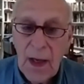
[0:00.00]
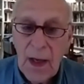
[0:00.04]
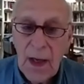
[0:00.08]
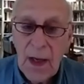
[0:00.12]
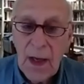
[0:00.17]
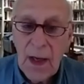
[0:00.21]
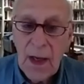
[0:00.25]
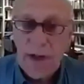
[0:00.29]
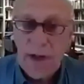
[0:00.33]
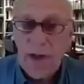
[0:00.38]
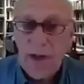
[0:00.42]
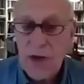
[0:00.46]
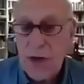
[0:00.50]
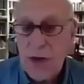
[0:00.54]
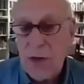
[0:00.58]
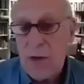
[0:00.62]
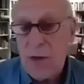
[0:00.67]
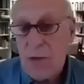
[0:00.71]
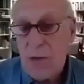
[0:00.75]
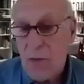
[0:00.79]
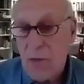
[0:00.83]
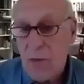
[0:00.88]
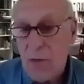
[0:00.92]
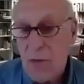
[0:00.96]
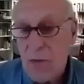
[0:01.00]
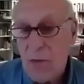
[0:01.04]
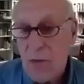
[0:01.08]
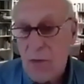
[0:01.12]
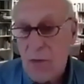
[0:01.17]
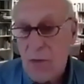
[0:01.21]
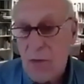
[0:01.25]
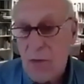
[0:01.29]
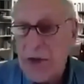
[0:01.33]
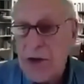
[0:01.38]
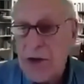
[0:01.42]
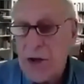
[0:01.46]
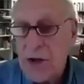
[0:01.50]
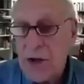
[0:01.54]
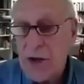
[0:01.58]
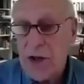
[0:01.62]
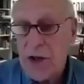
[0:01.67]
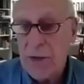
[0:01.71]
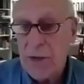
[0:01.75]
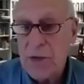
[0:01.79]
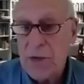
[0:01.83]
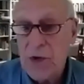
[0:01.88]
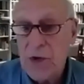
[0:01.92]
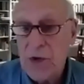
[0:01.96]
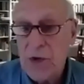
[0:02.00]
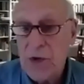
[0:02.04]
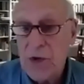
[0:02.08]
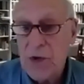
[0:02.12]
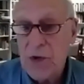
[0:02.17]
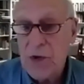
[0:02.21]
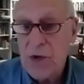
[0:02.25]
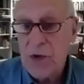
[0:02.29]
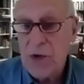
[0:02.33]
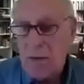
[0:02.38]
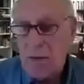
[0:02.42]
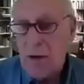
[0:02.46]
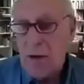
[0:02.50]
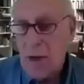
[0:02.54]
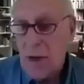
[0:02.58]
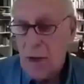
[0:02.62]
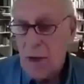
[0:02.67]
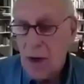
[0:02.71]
and its relationship to the